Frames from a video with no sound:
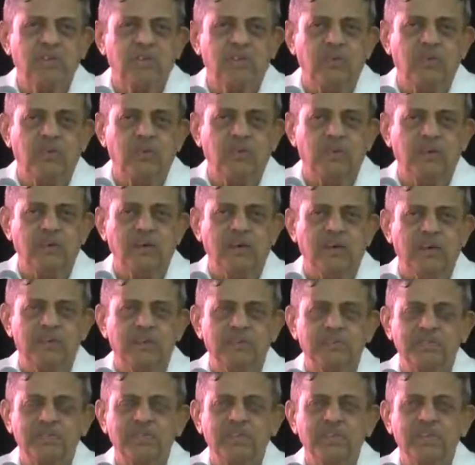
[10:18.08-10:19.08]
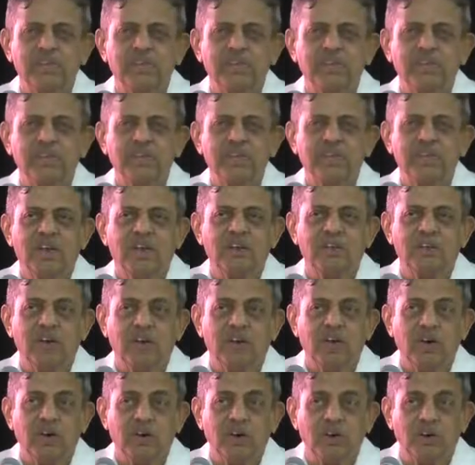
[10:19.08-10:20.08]
We have. And we
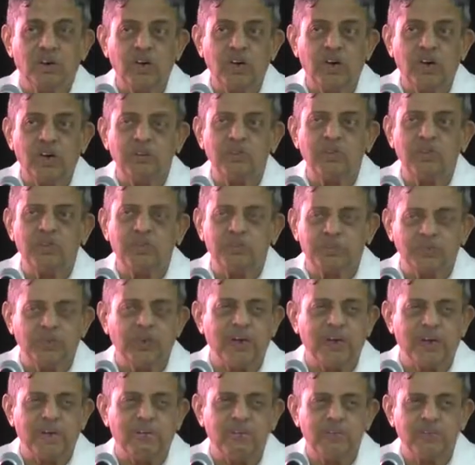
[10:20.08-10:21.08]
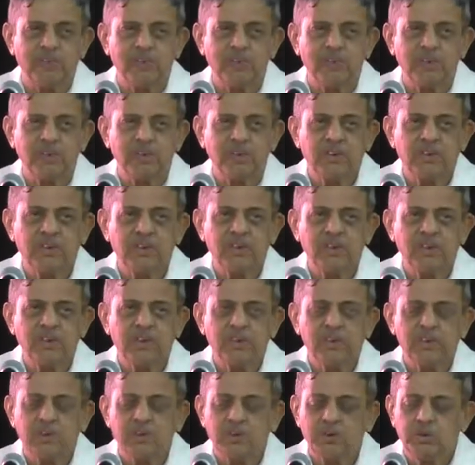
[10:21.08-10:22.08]
all have the freedom
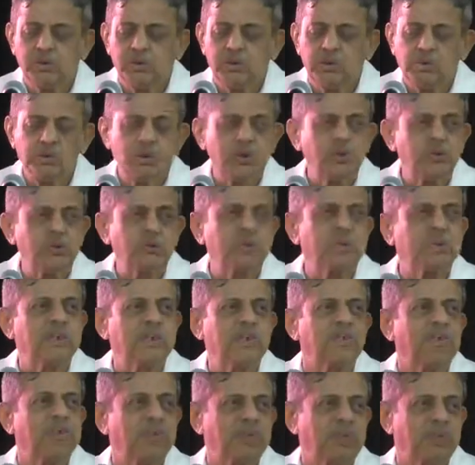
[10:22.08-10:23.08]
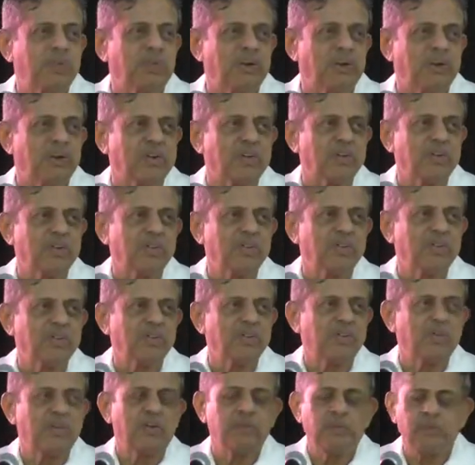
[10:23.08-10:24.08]
to choose whatever we want.
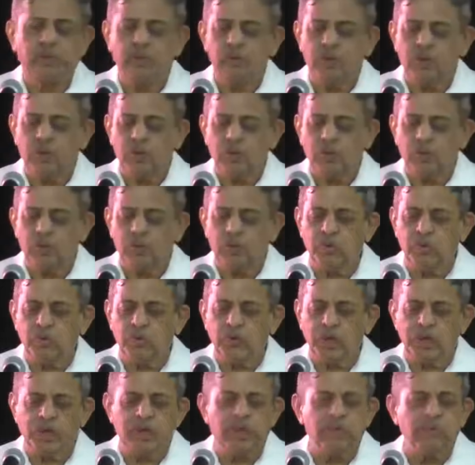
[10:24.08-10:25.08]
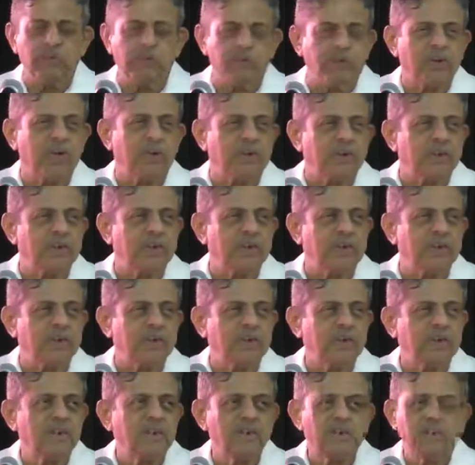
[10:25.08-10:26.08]
If you don't do any of our
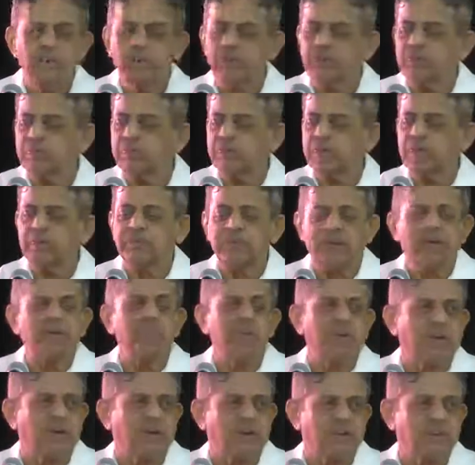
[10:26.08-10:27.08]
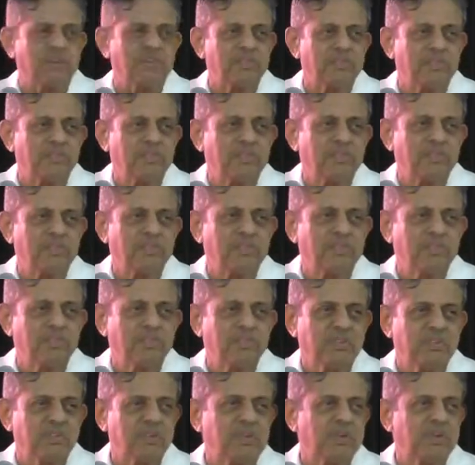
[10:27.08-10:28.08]
effort, we'll remain where we are.
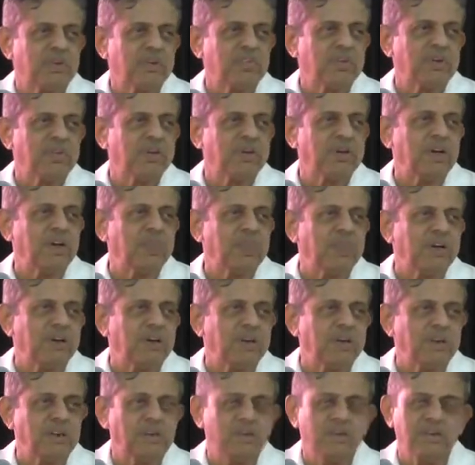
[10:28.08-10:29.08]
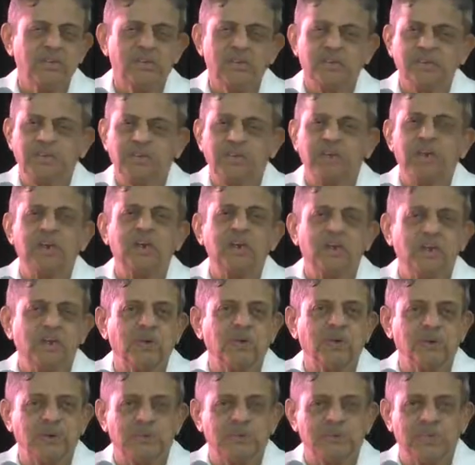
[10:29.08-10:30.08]
With whatever we are born, we'll
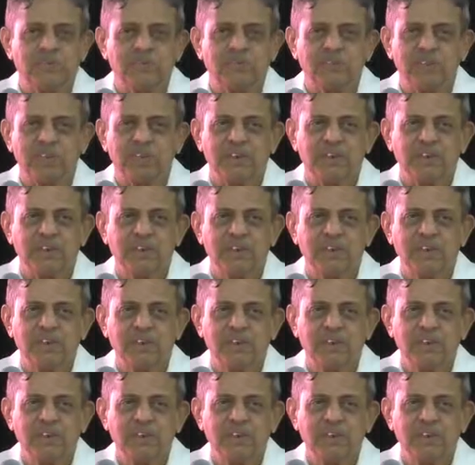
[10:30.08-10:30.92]
continue with the same thing.